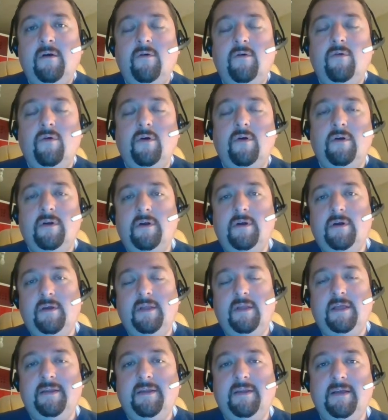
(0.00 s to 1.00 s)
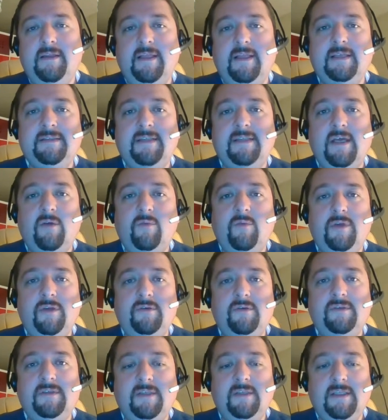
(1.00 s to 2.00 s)
Or I think last time we
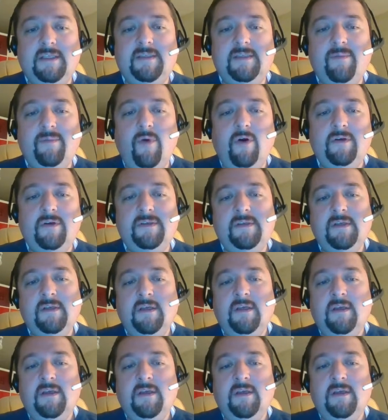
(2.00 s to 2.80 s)
used listbox,